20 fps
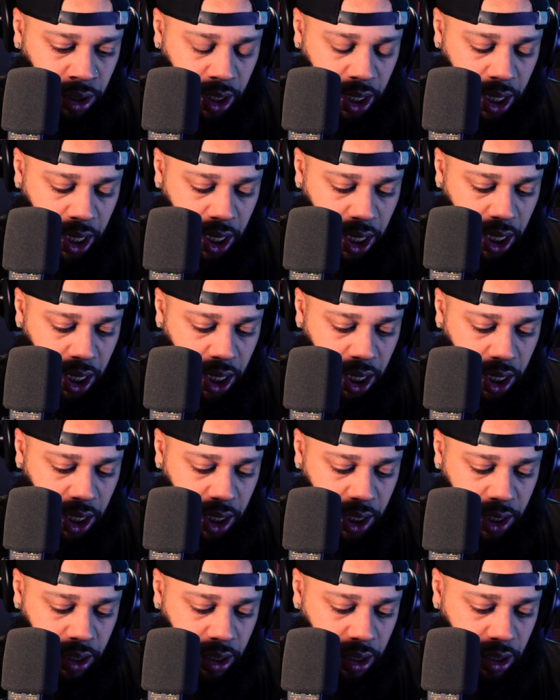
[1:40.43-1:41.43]

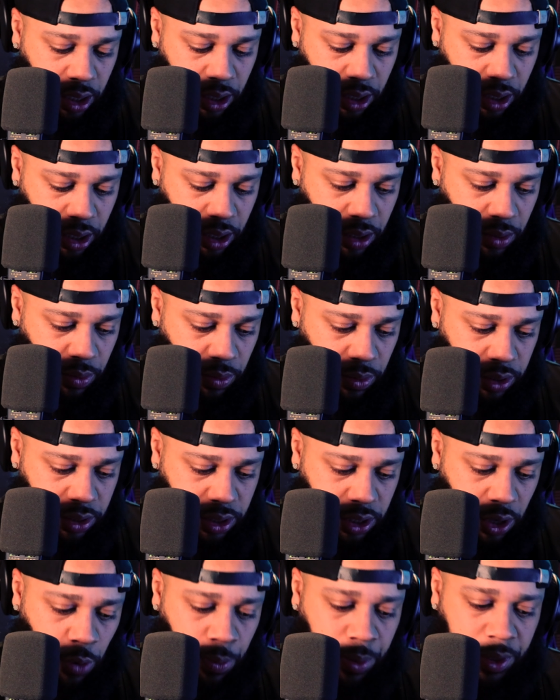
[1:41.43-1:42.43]
And
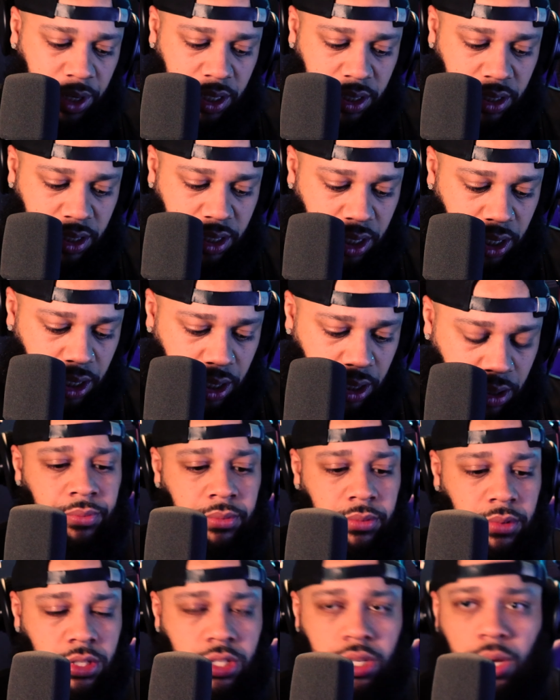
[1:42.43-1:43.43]
let's open it and see.
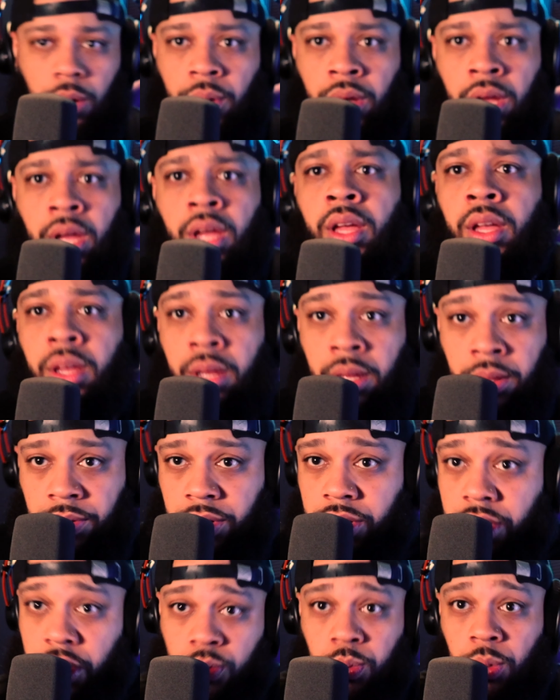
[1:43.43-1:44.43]
So
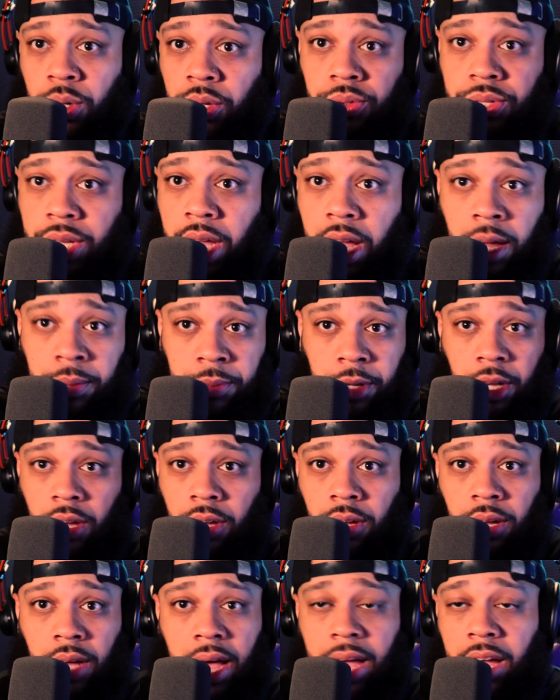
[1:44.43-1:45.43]
this is real time,
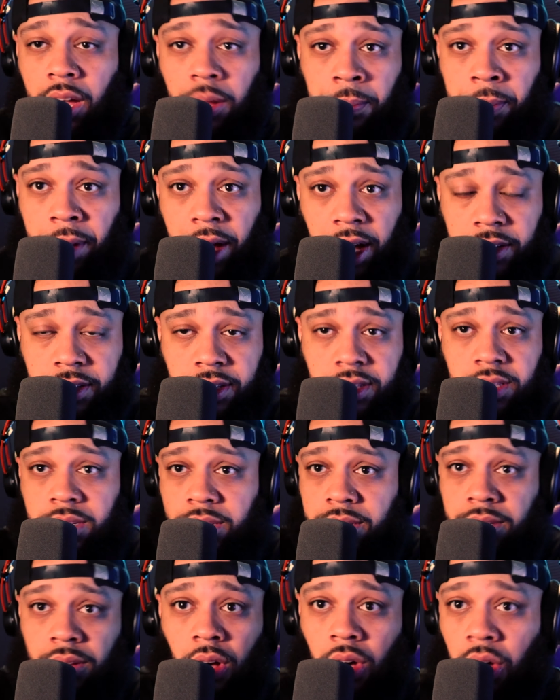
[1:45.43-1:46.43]
y'all. I unboxed
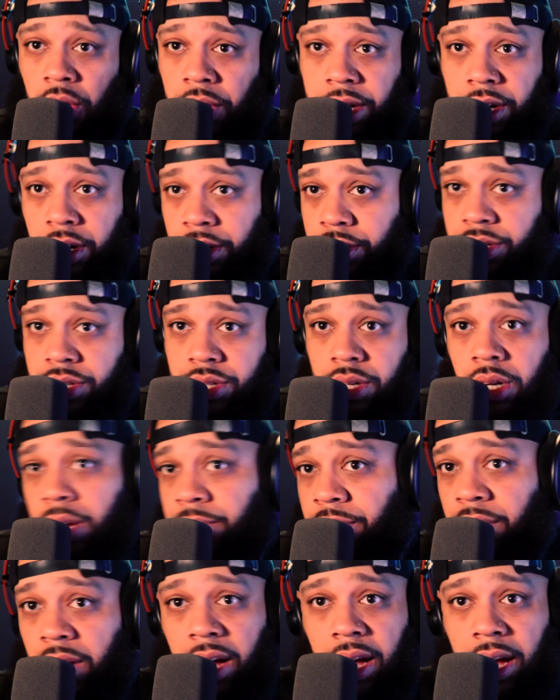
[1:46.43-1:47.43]
it, all that other
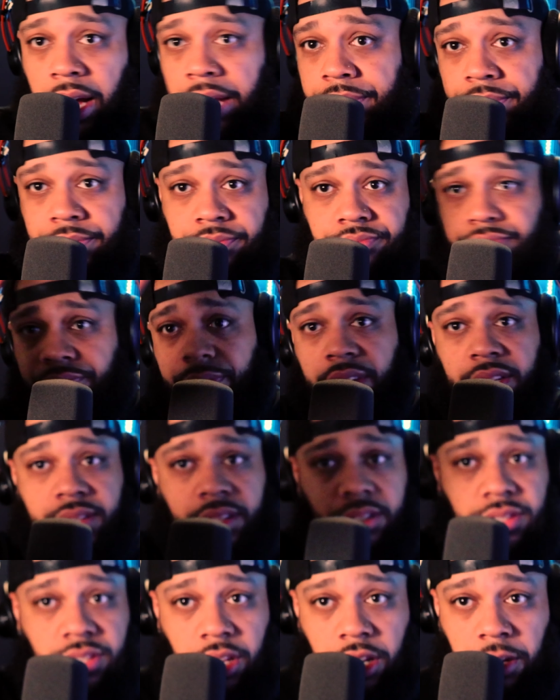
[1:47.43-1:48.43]
stuff. This
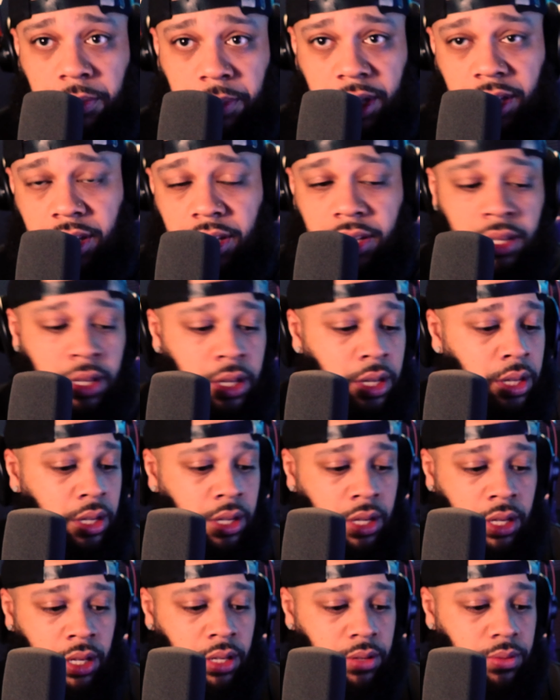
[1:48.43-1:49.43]
is gonna be
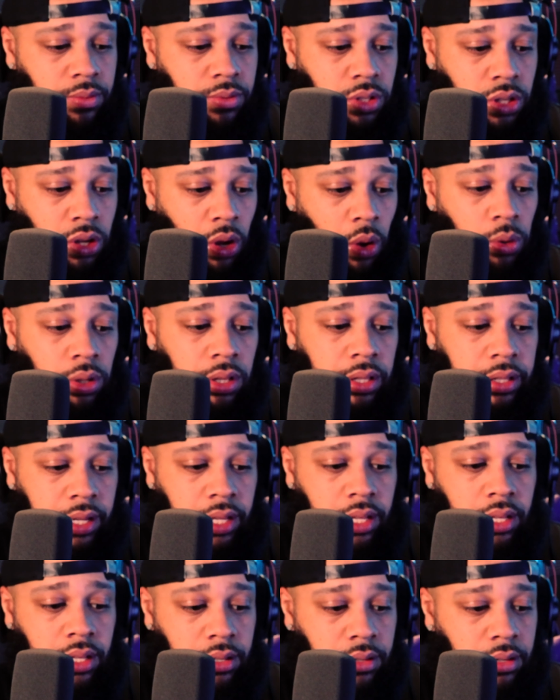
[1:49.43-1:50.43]

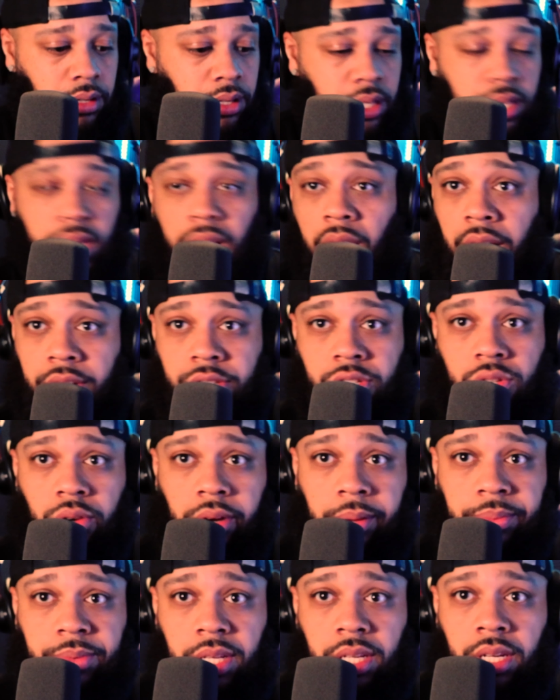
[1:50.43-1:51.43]
totally
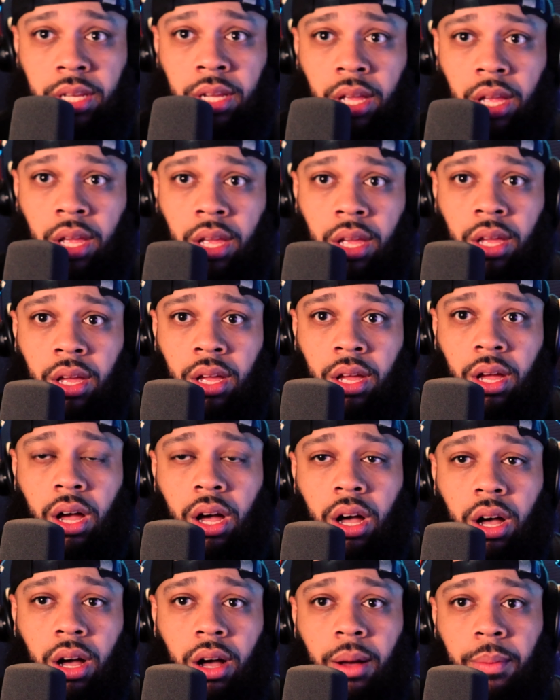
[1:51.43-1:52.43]
non-scripted.
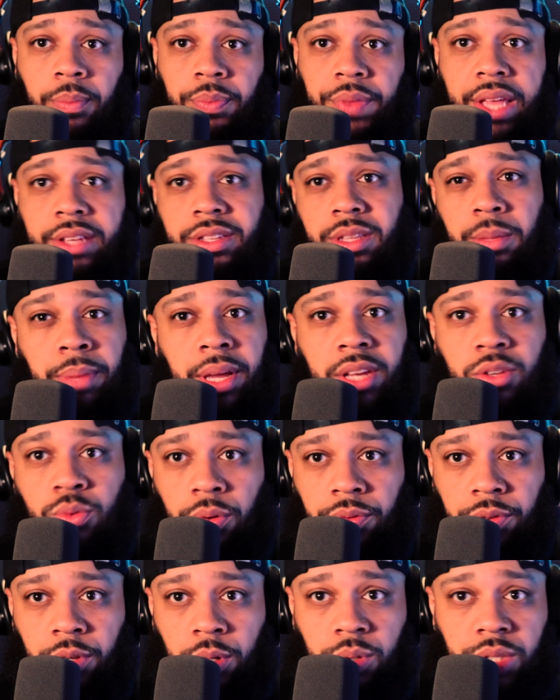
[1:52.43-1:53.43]
That's the best
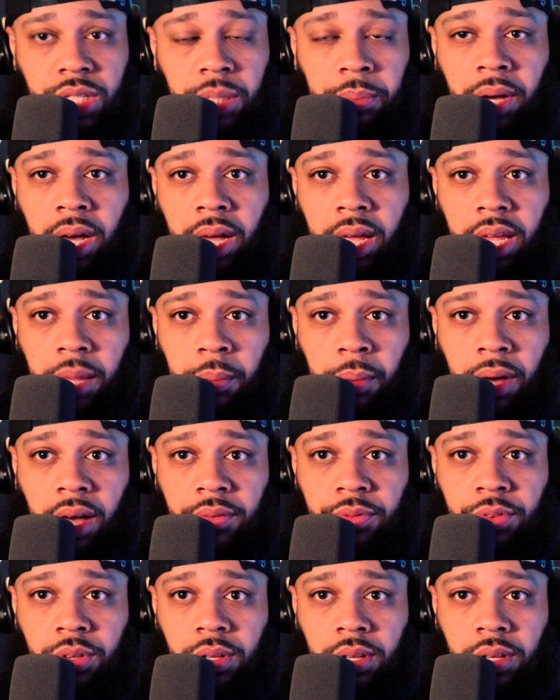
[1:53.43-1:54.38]
reviews to my